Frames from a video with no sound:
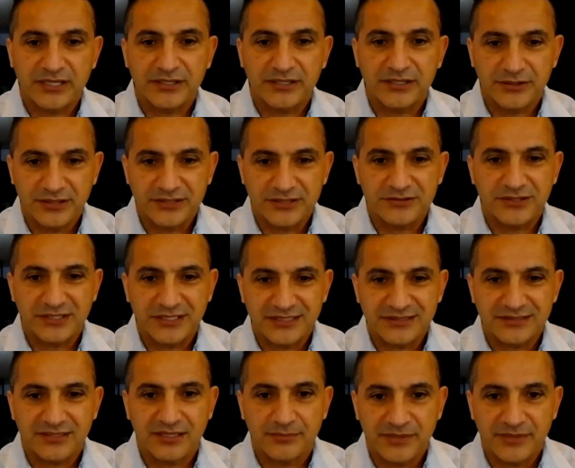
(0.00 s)
not a, as you can
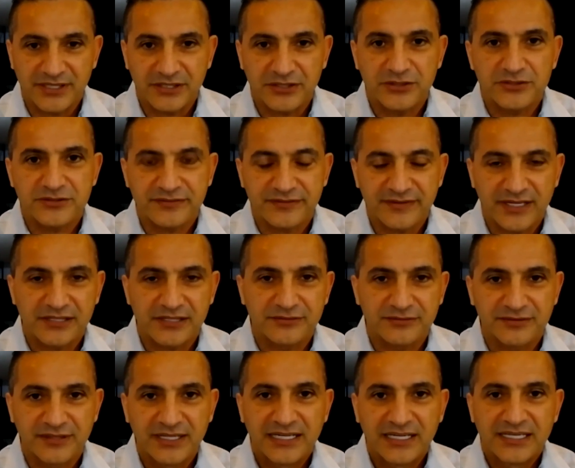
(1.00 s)
tell, I'm not a huge fan
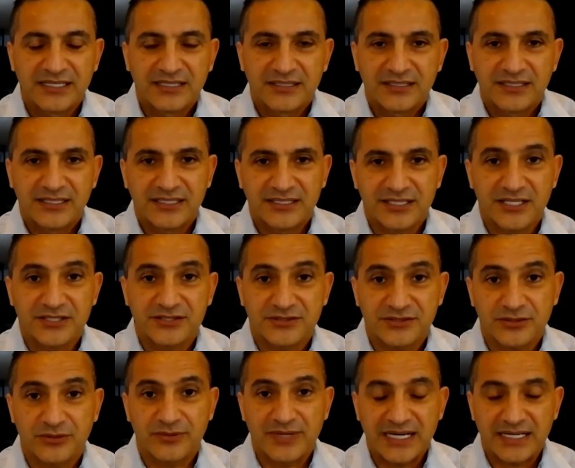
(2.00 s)
of a
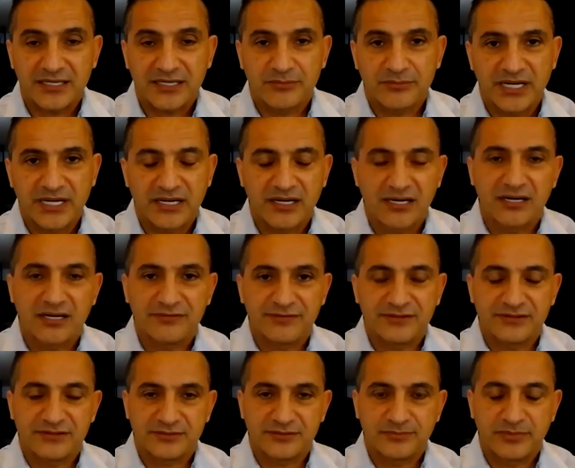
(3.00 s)
Sarek in my
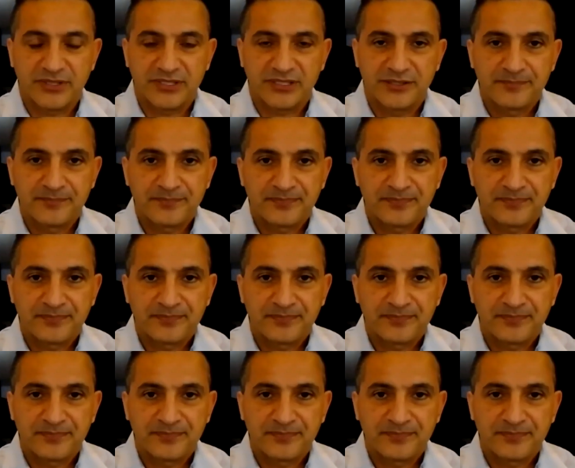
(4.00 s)
office, but